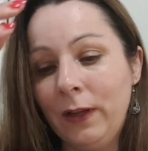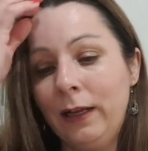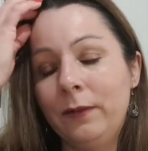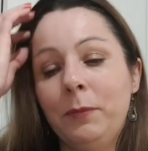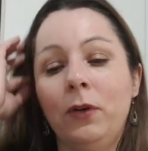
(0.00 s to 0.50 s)
for
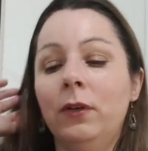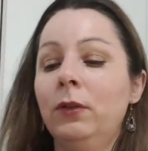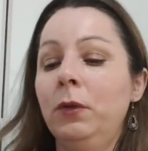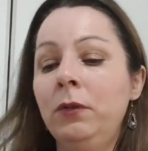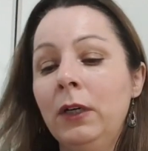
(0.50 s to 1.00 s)
that. But I
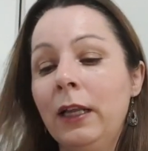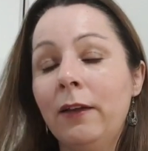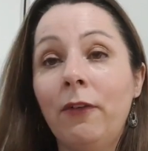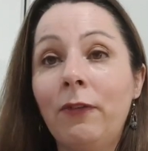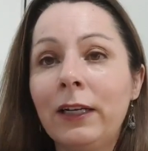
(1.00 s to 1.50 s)

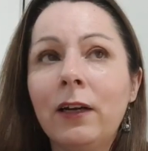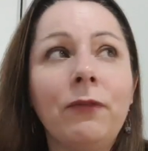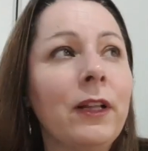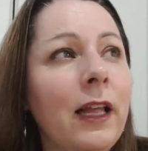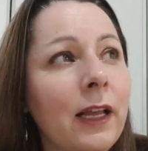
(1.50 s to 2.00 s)

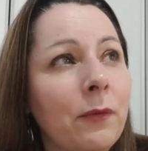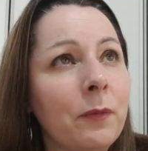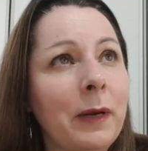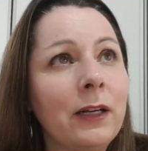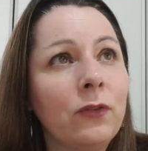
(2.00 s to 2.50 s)
think they are
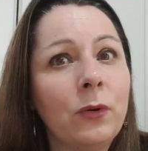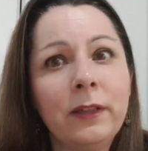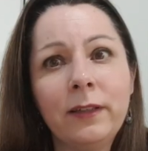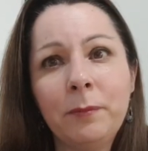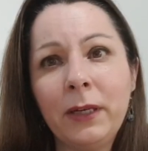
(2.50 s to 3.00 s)
about
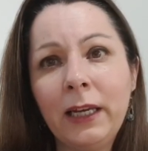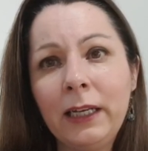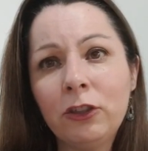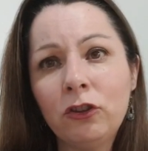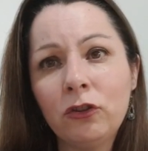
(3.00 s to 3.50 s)
20p
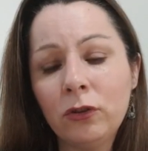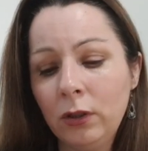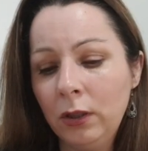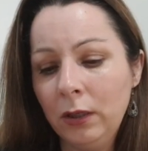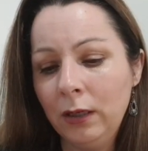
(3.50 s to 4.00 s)
each.
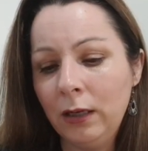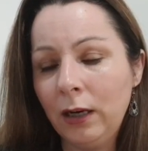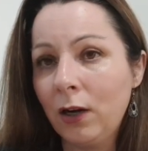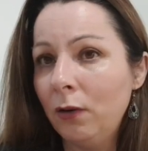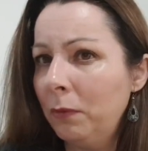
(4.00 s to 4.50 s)

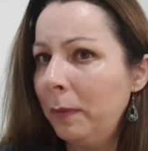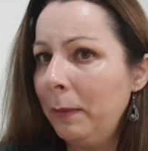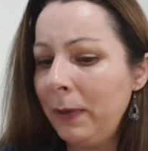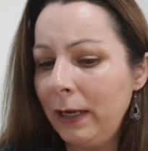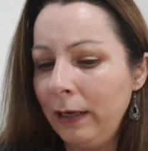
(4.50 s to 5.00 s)
I can't
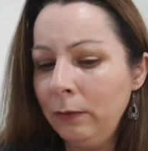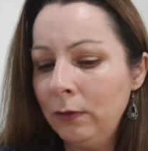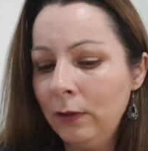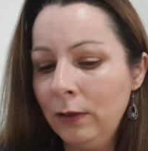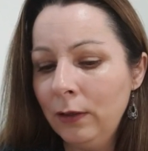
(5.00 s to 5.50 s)
remember now.
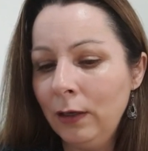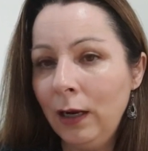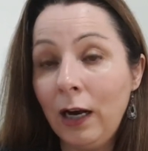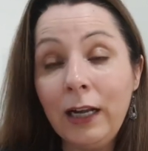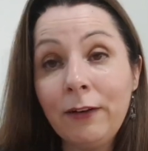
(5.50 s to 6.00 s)

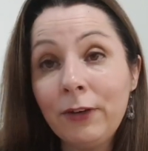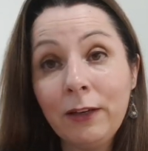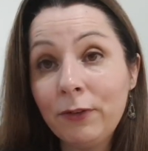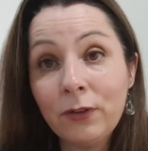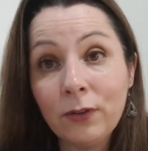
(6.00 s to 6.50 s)
I haven't
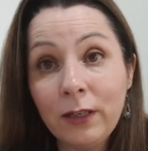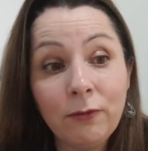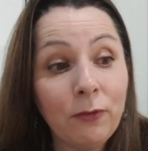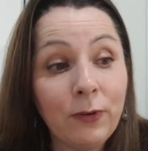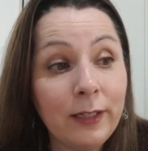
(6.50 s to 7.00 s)
even done
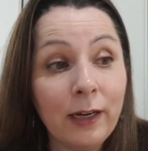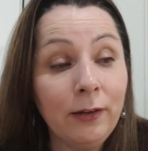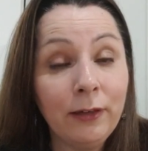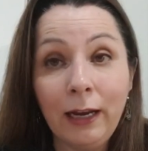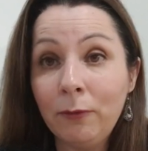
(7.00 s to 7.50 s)
the other video
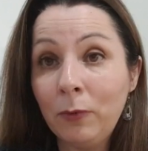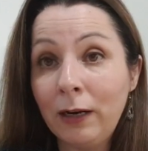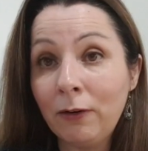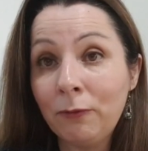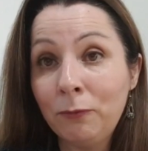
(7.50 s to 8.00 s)
yet
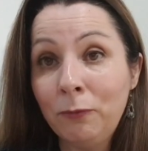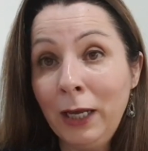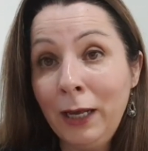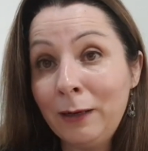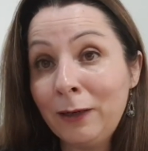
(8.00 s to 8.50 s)
where
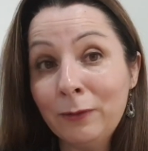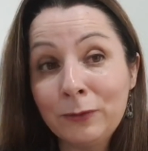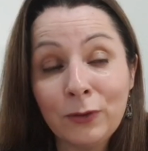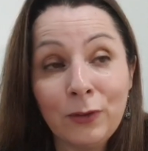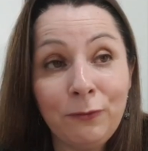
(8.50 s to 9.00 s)
I've
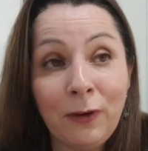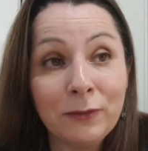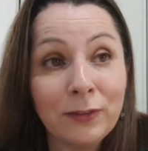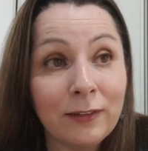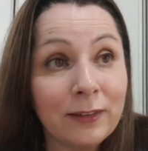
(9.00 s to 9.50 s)
like done the
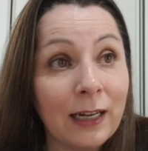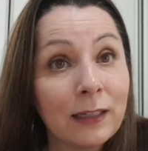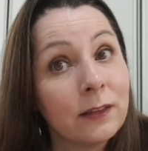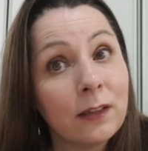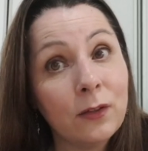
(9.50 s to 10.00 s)
photos and
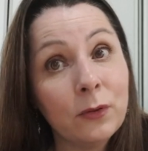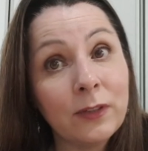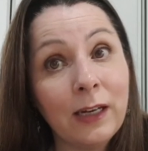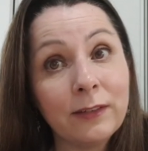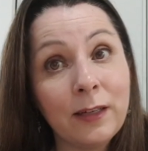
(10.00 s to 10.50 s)
that, because I've got to
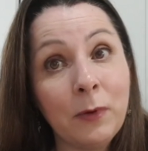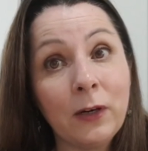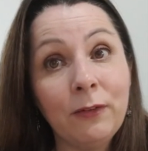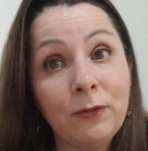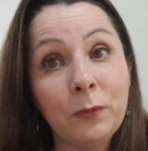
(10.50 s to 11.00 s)
attach them
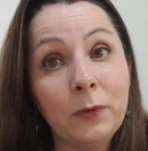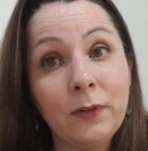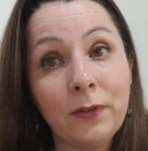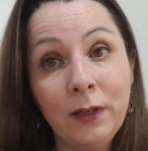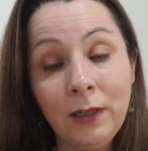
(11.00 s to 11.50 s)
on
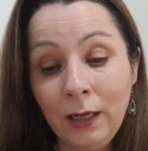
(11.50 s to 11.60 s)
afterwards.